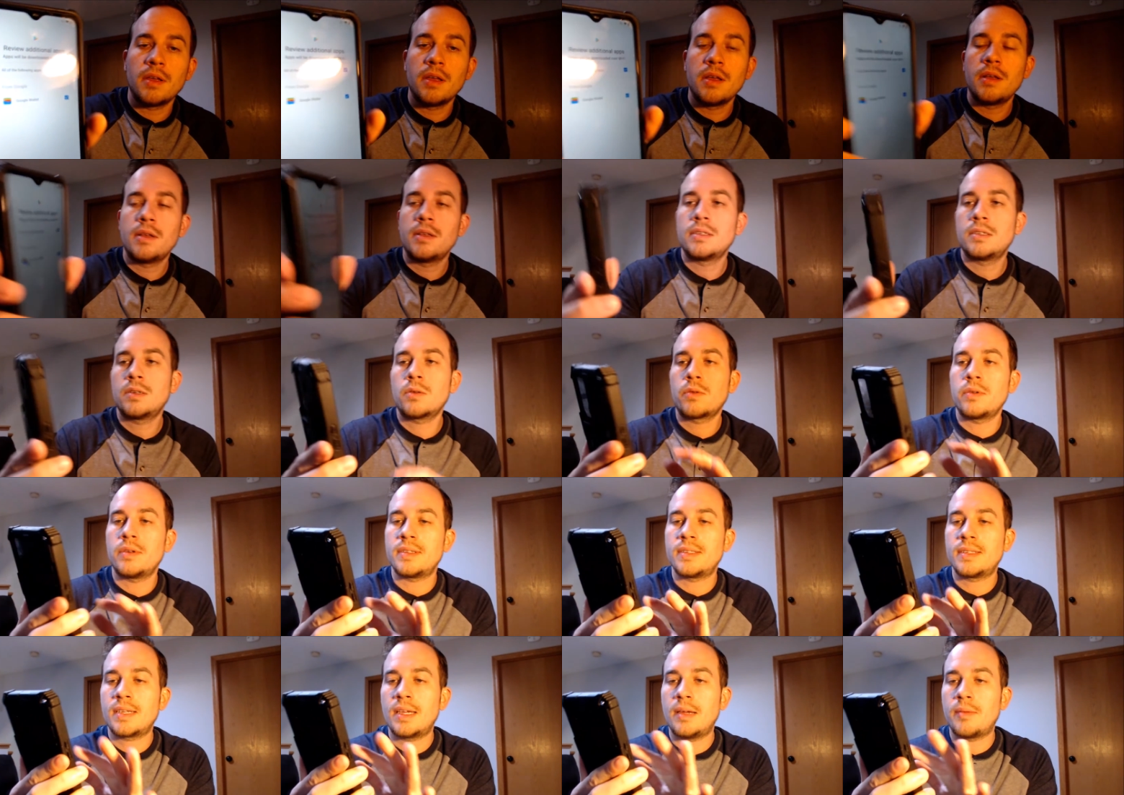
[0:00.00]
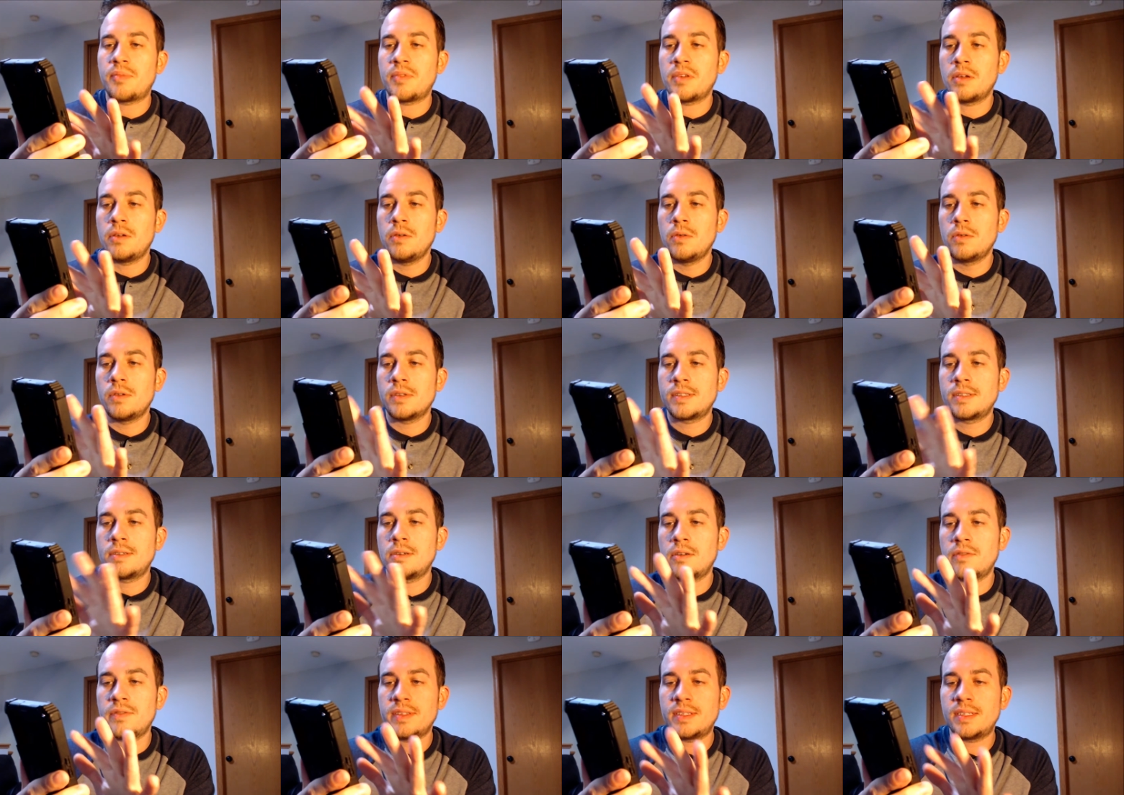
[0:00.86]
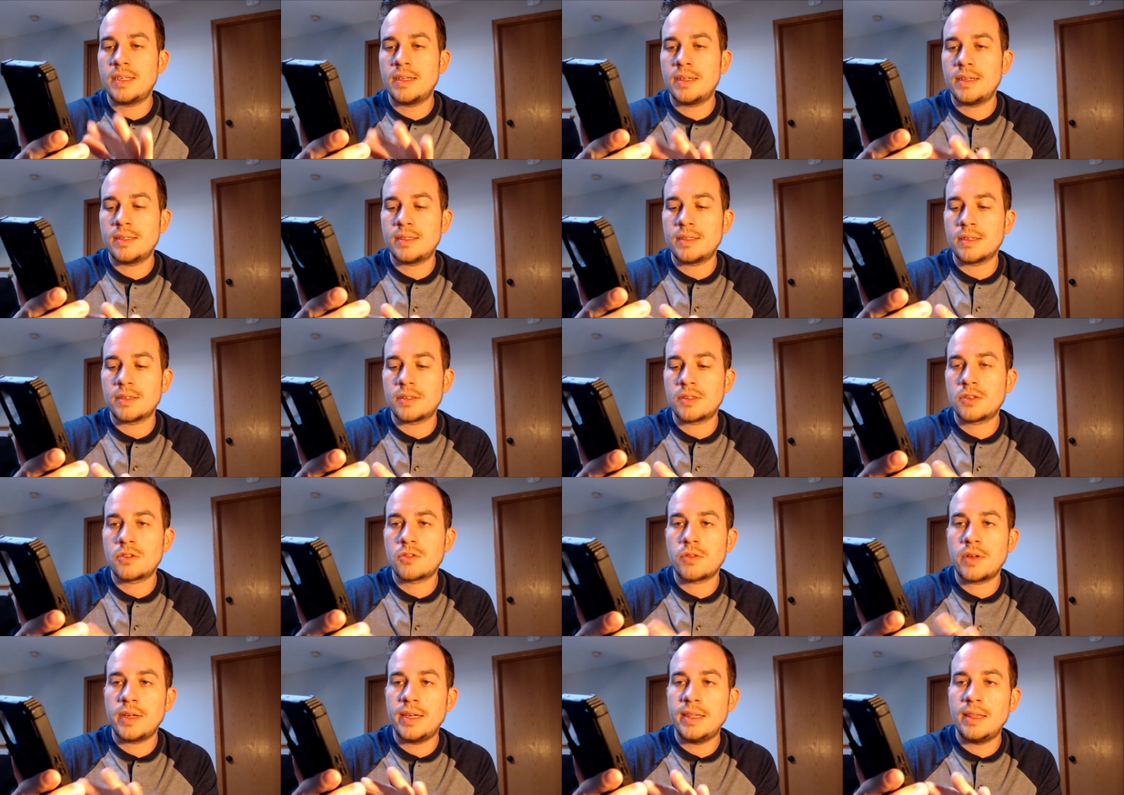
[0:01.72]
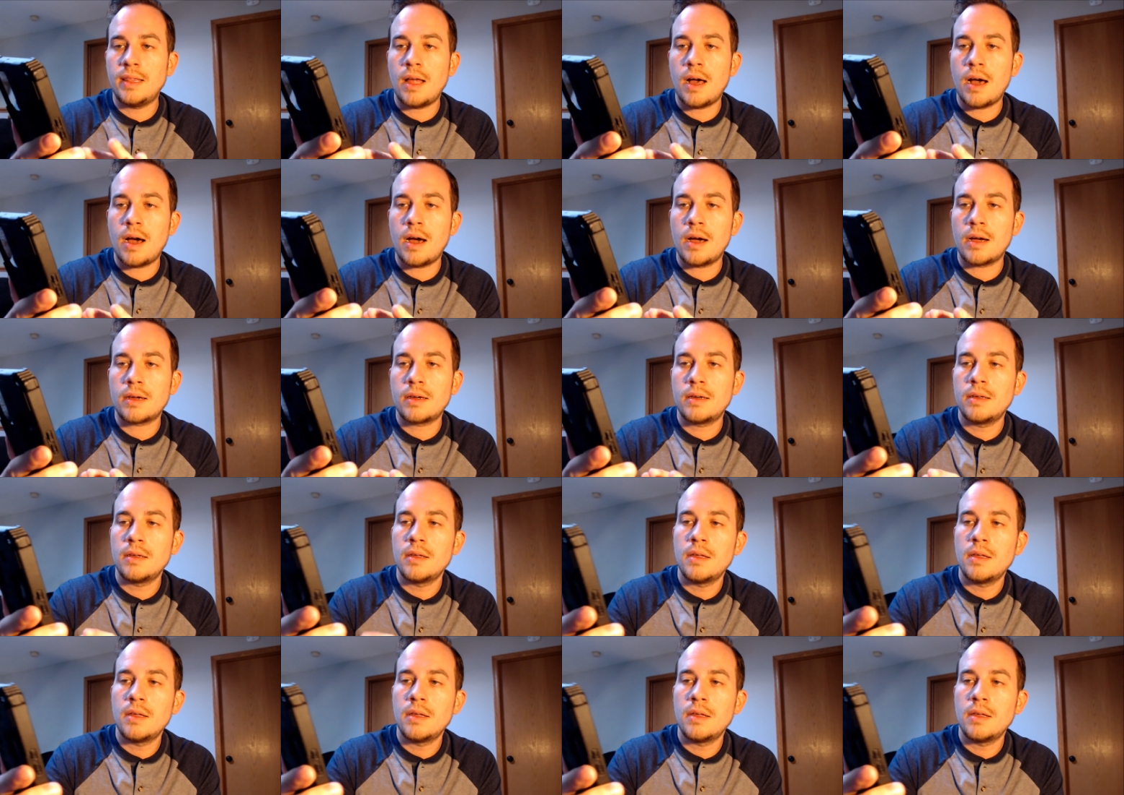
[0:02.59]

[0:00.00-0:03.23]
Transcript: So we're going to skip the Google services, the screen lock.